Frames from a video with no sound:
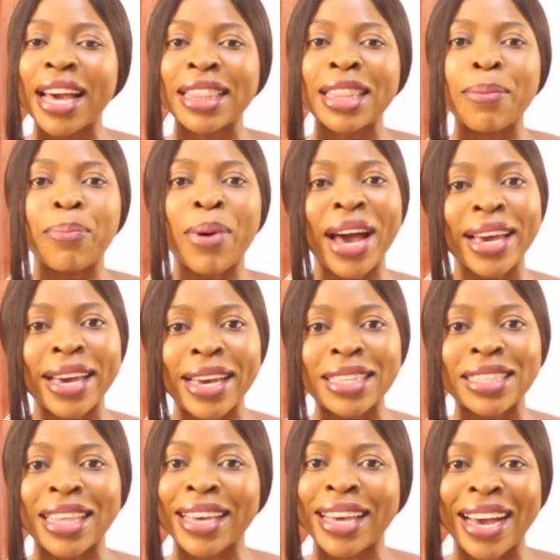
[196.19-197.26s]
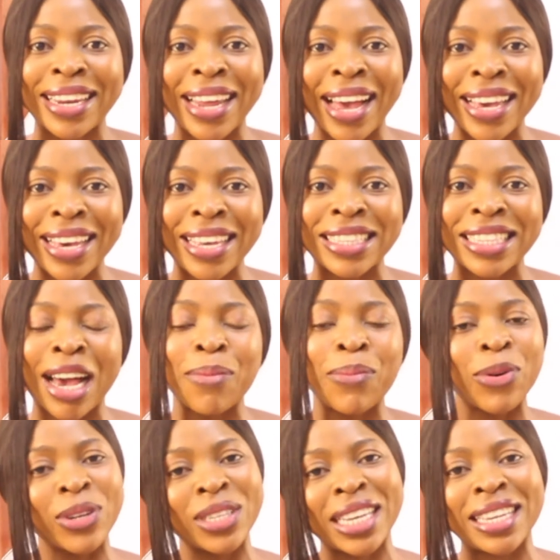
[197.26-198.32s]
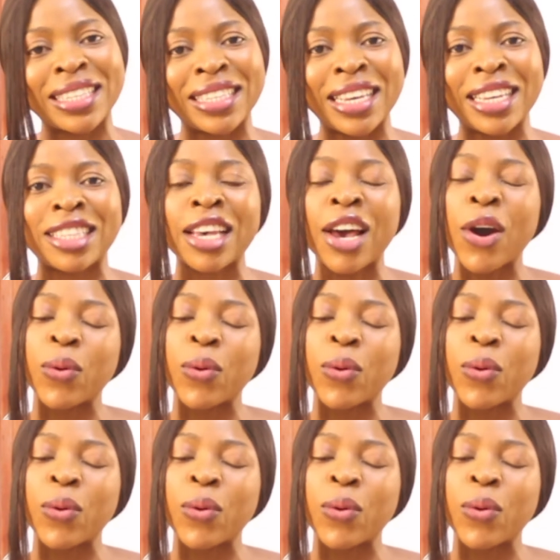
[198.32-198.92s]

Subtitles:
they pack it, they gather it and process it,